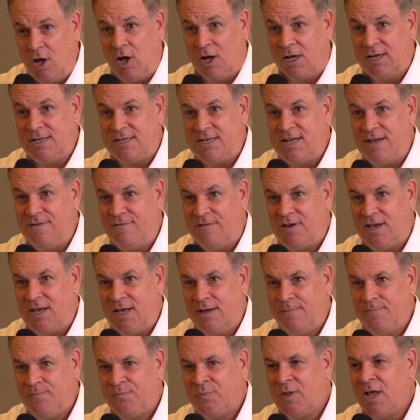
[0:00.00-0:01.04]

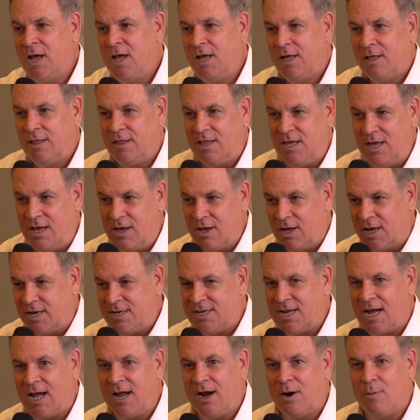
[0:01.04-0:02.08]
TV, the
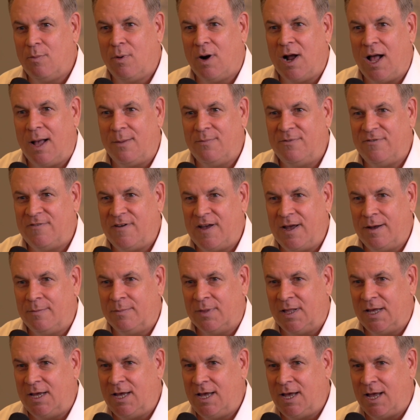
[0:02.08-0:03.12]
entire Brom
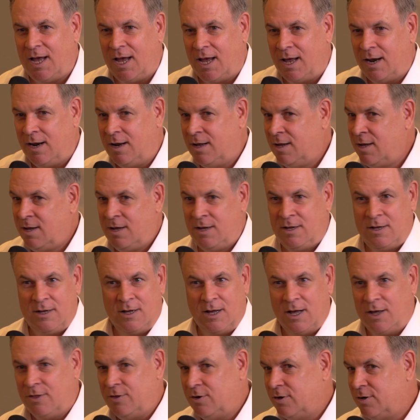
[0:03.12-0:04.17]
family and
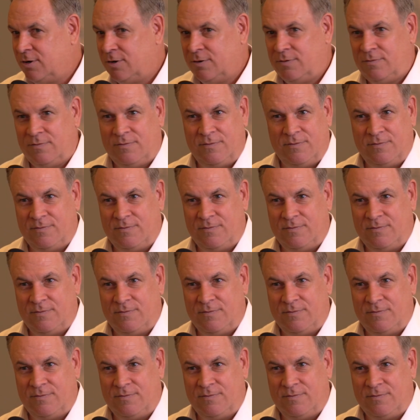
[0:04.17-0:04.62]
other,